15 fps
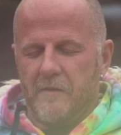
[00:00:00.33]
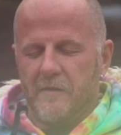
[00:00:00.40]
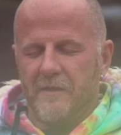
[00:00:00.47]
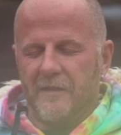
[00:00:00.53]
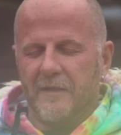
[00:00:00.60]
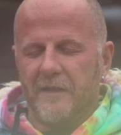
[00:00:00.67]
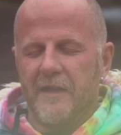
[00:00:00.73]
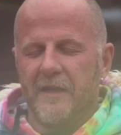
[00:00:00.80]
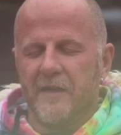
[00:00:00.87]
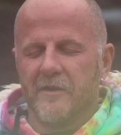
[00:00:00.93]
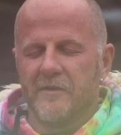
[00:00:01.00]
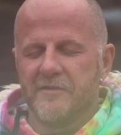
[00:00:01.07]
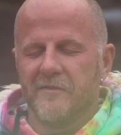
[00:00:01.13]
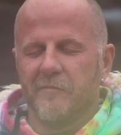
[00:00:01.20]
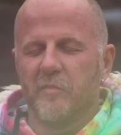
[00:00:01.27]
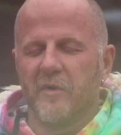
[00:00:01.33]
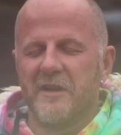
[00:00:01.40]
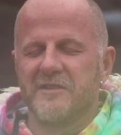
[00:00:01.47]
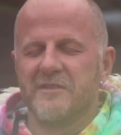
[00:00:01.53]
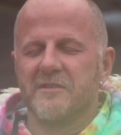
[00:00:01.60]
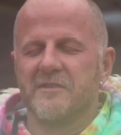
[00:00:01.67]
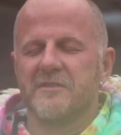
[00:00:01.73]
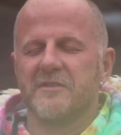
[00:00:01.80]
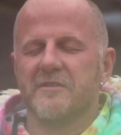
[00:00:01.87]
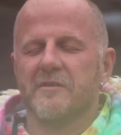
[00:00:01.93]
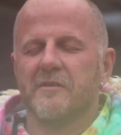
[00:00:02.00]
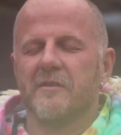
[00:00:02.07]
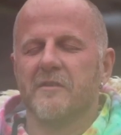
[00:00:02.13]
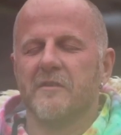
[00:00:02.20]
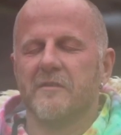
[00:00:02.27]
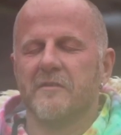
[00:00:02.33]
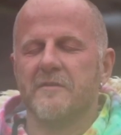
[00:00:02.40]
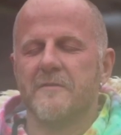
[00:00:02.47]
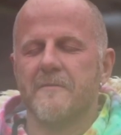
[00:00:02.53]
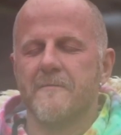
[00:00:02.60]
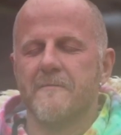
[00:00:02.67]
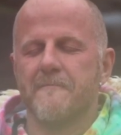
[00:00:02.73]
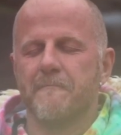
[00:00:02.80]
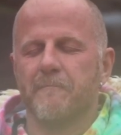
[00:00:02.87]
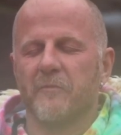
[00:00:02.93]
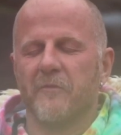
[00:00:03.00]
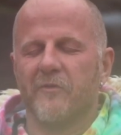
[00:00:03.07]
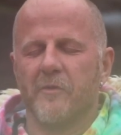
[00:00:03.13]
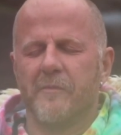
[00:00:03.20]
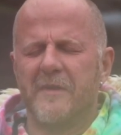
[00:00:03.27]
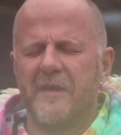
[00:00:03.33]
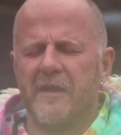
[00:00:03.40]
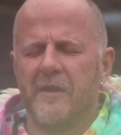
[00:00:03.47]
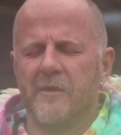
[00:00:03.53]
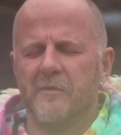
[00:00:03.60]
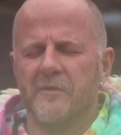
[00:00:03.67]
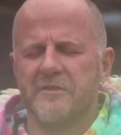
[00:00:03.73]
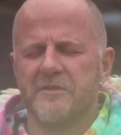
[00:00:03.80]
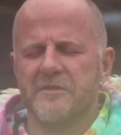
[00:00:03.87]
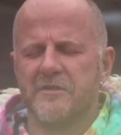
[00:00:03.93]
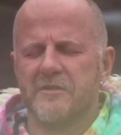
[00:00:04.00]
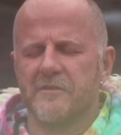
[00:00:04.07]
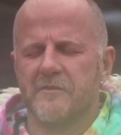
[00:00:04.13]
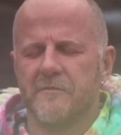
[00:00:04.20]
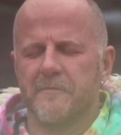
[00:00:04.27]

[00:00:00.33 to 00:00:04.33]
The layers of presence for me was